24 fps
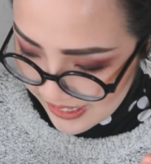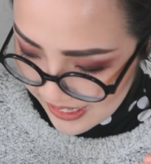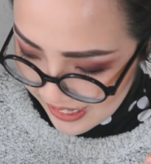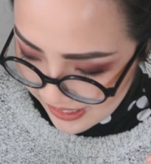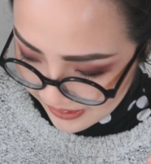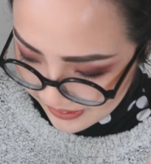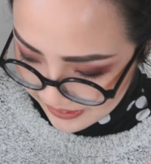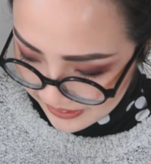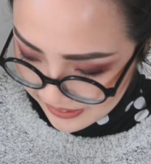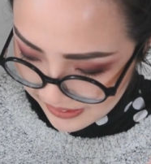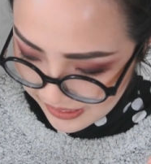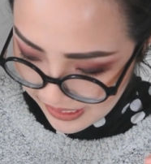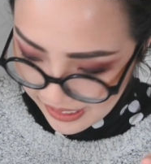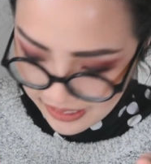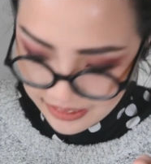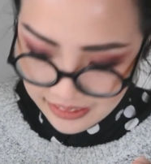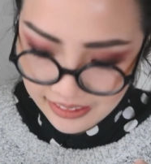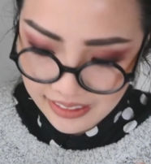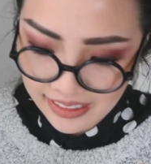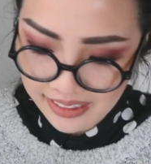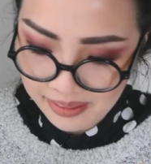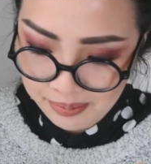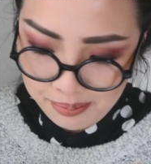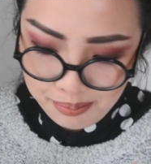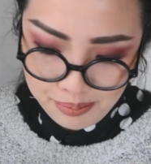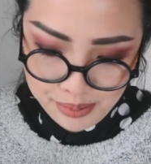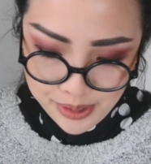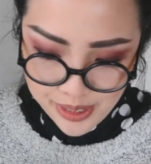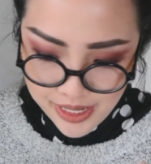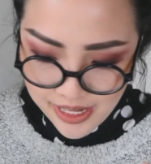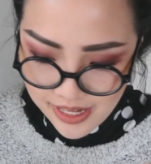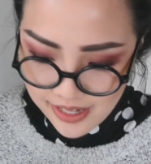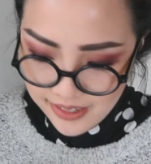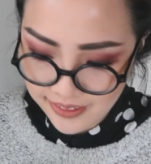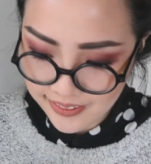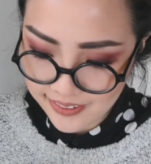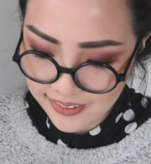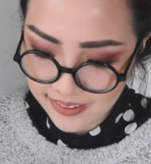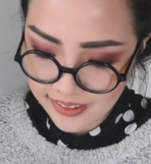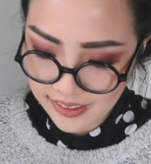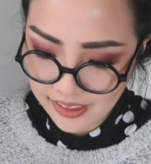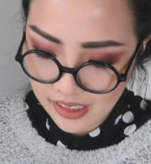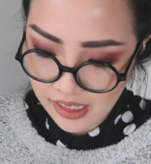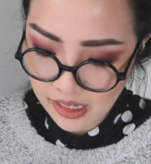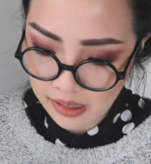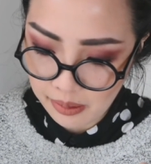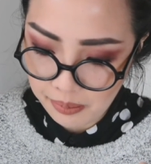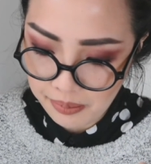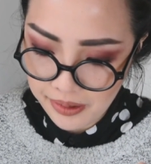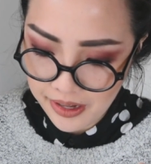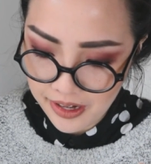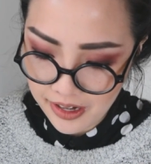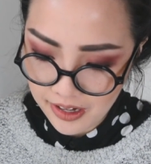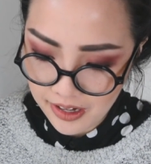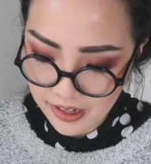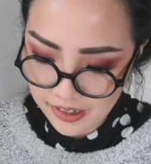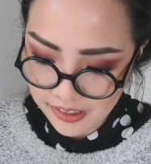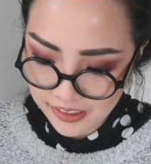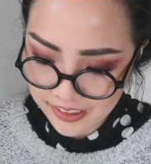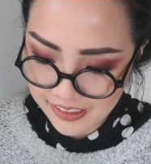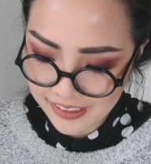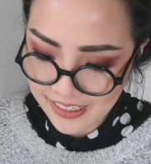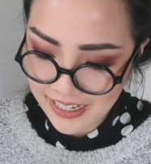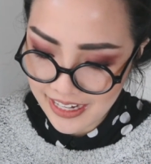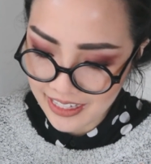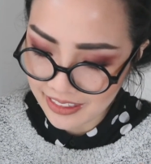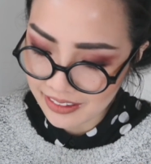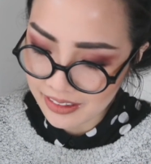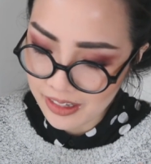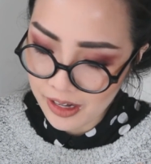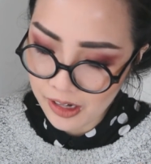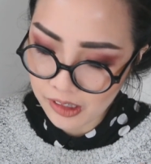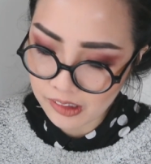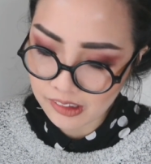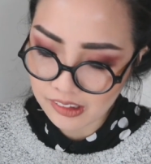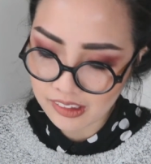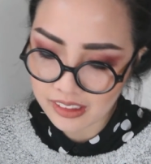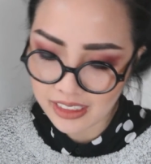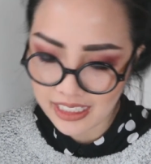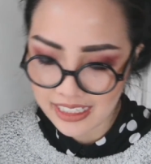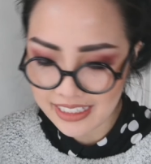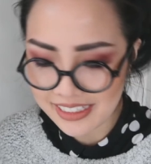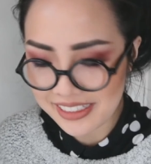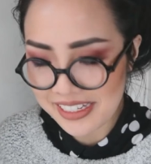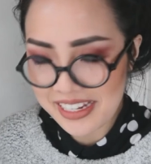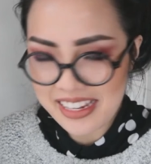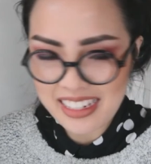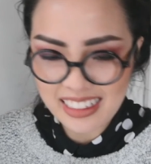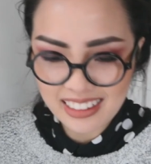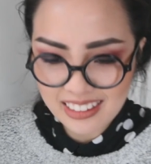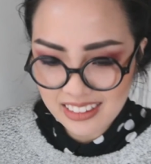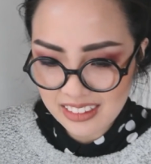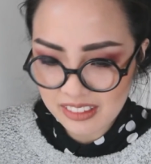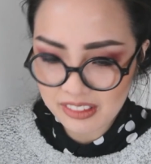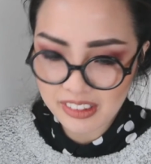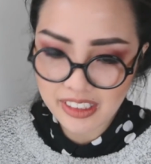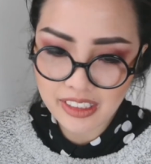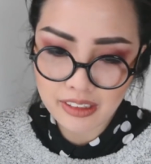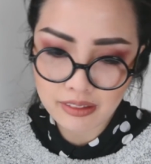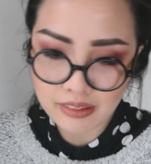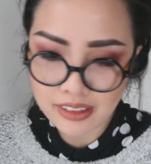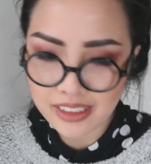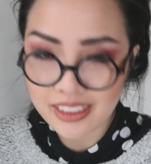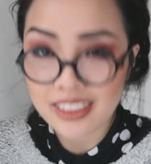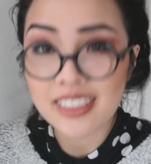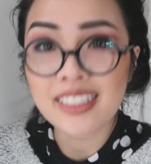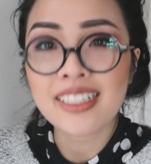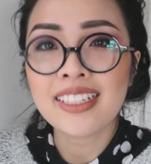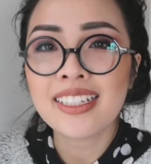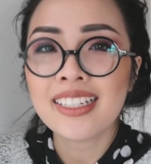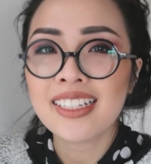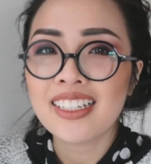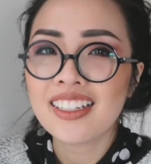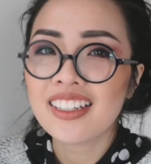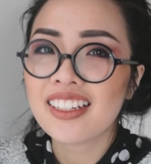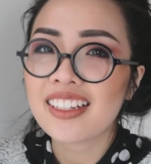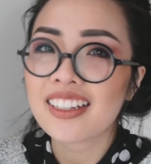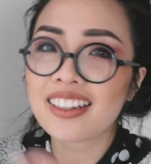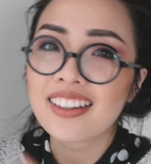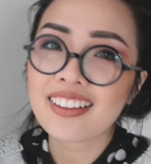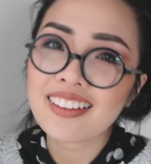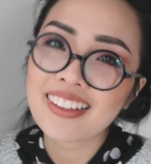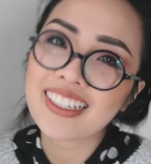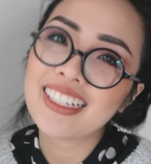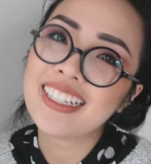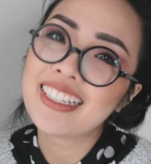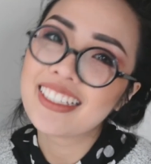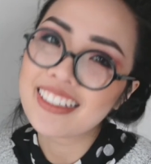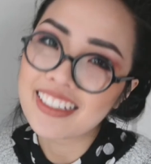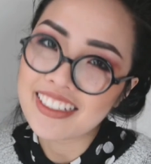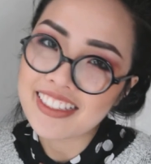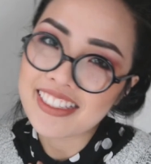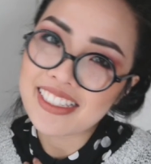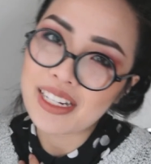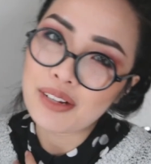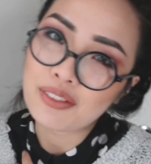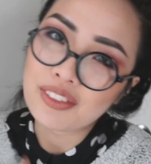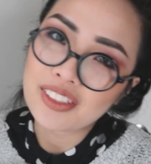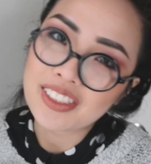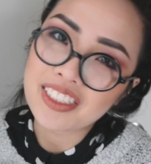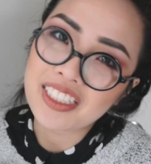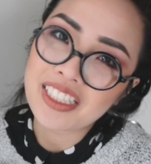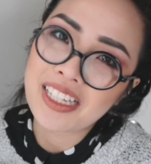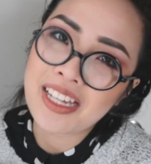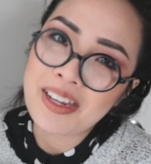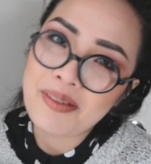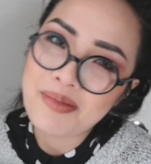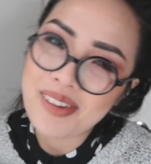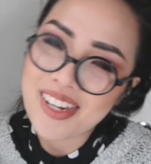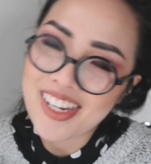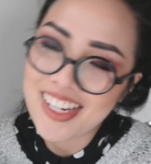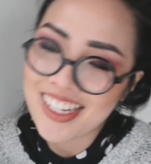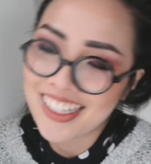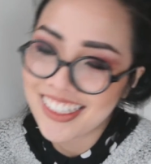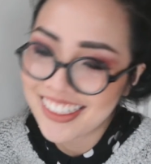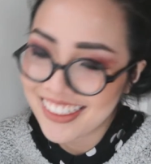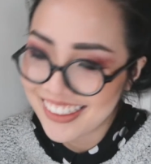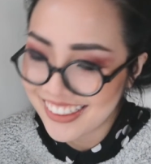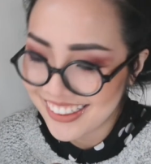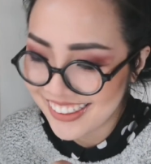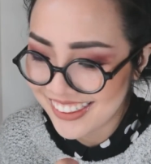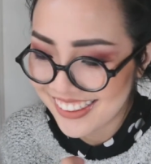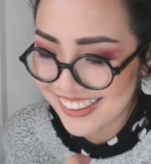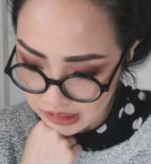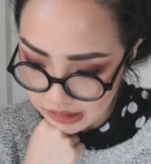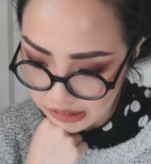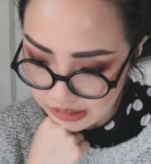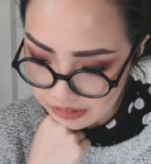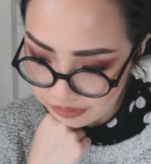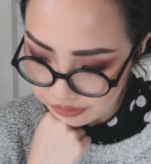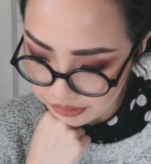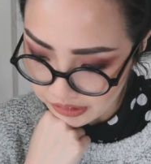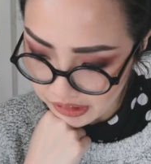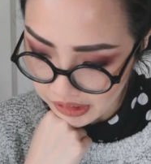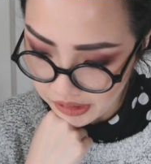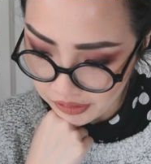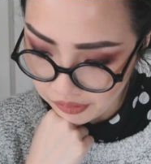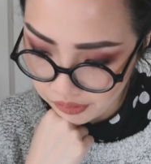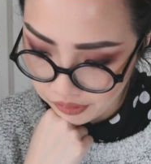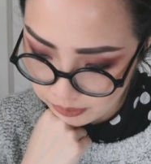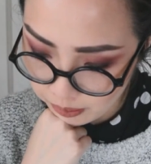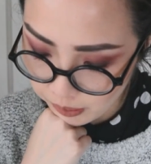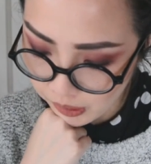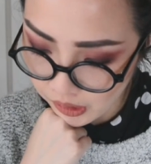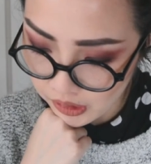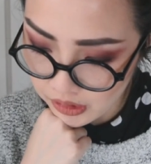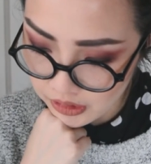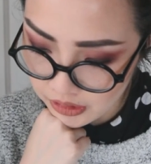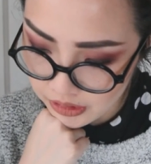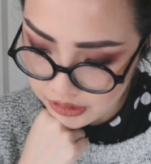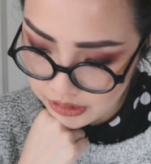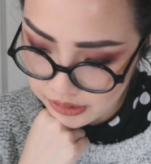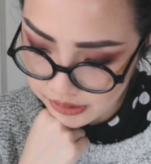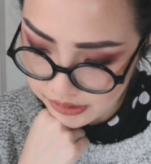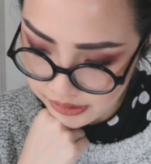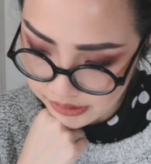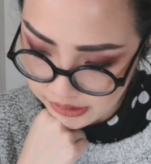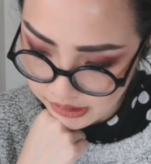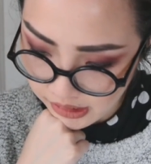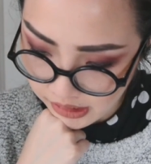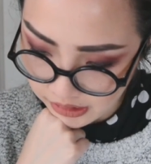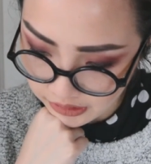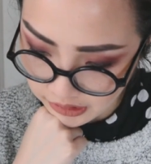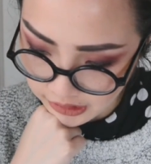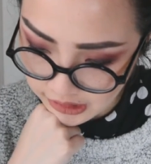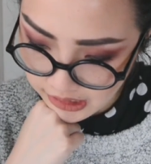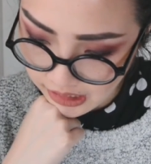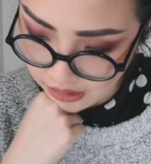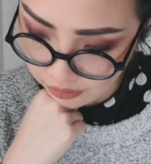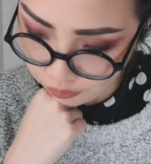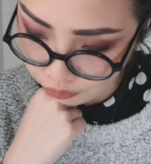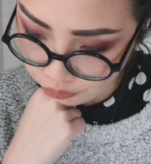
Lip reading: yes, and then B's up here saying no and saying I do what I want. That's definitely me. Love life. Partners will always have